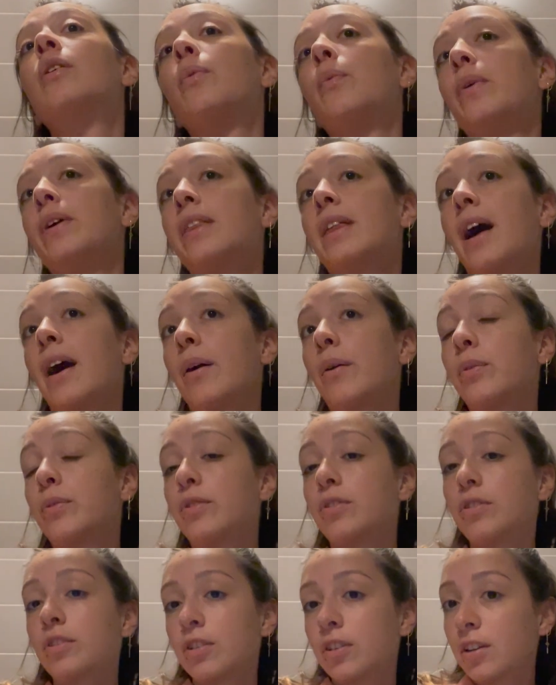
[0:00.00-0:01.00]
without
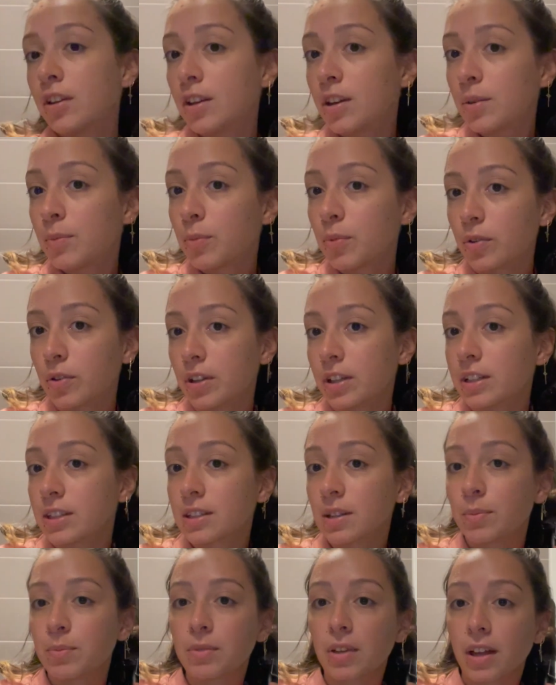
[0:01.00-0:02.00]
putting
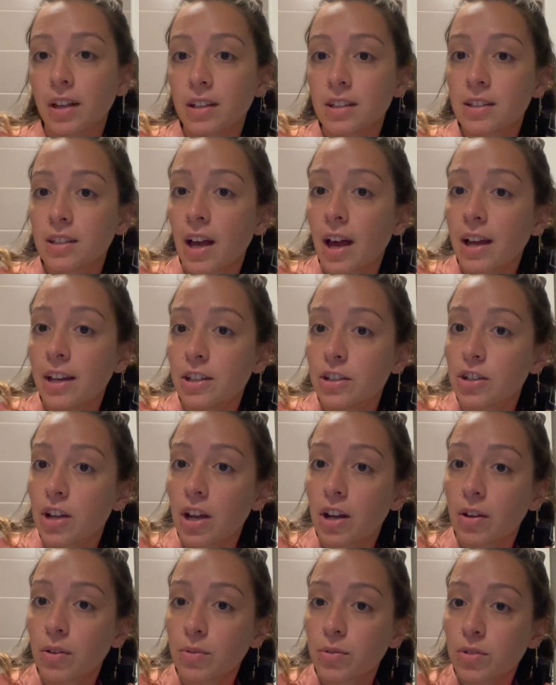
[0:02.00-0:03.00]
some nice
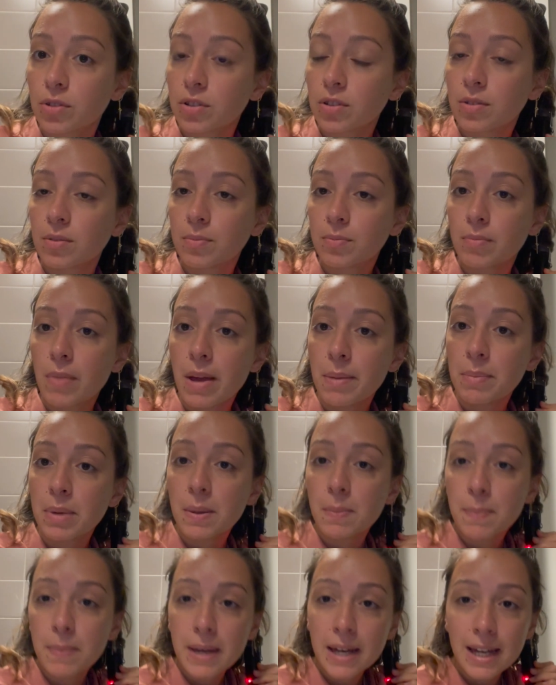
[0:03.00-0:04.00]
eyeshadows.
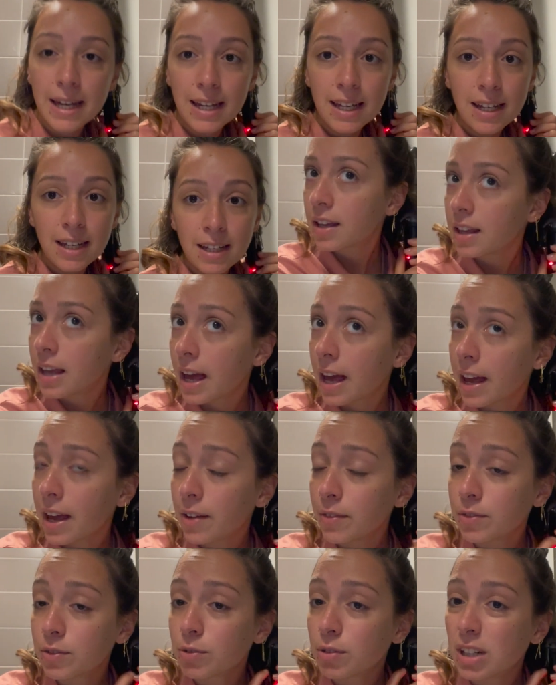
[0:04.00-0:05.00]
Maybe pink. I
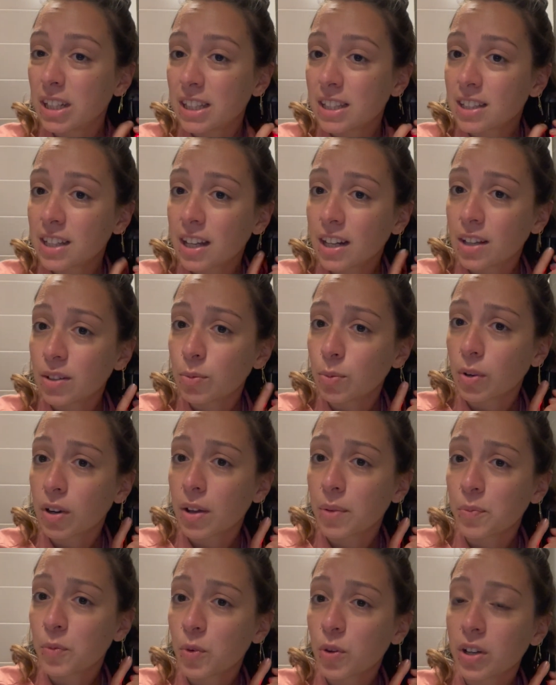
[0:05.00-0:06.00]
haven't really decided what
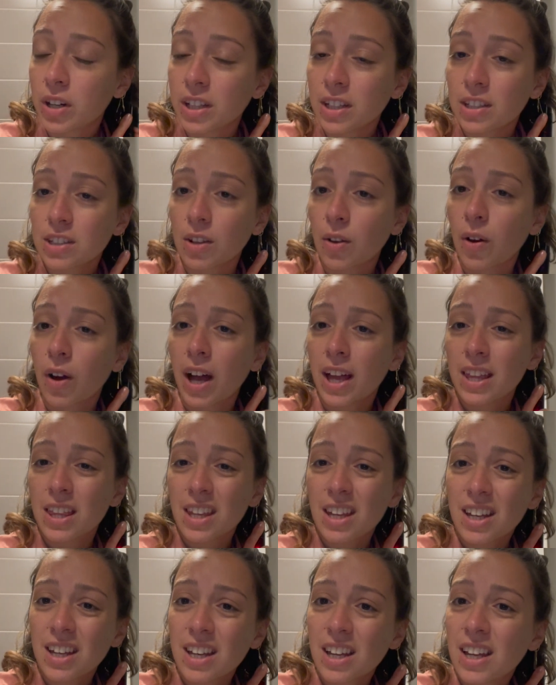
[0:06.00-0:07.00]
I'm wearing, so I
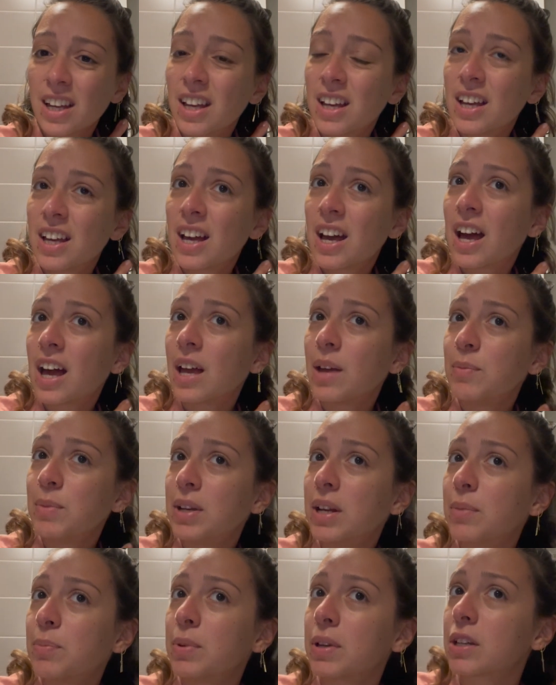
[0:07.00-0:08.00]
think I'm in
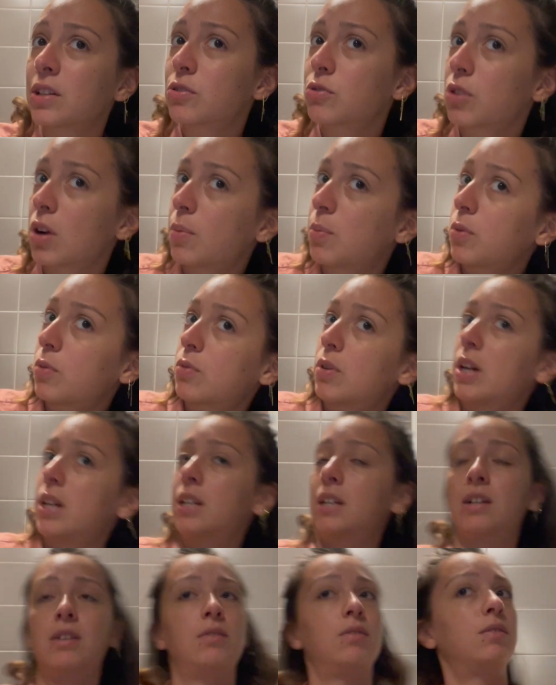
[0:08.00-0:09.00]
a big trouble right
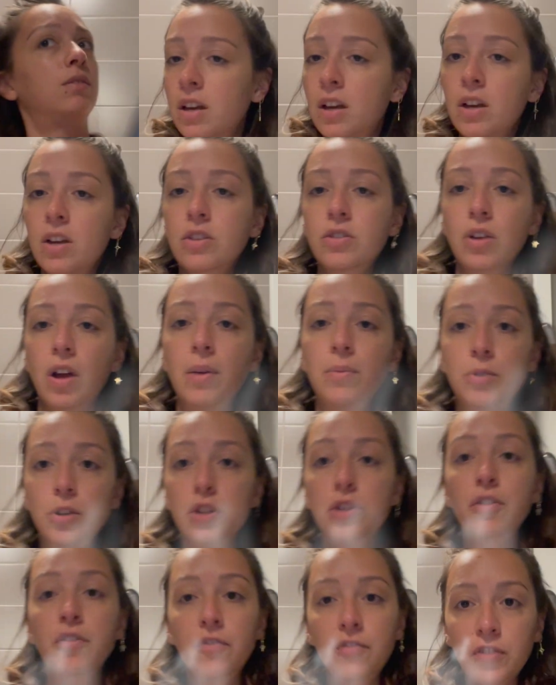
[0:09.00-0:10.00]
now. So I'm
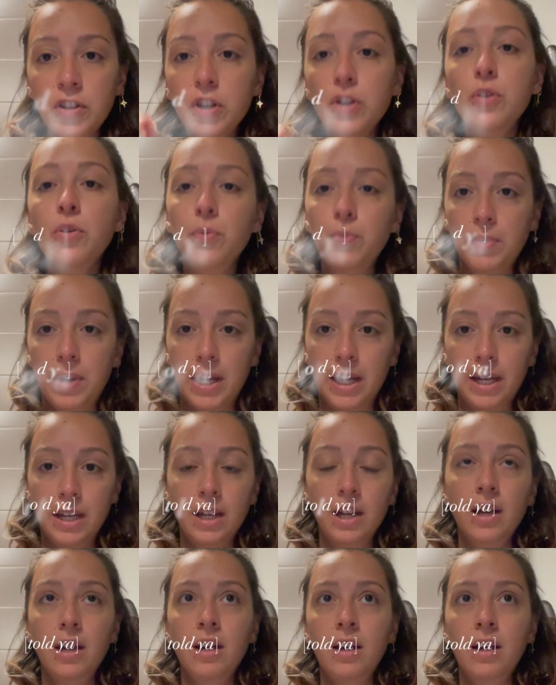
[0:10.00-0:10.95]
just fuming